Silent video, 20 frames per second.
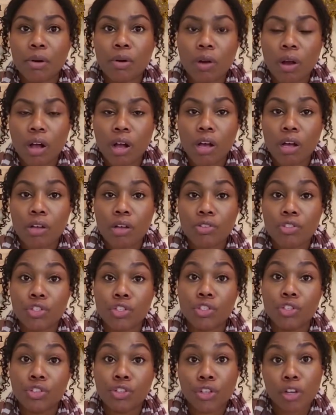across
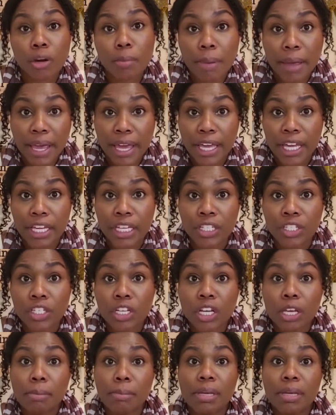your page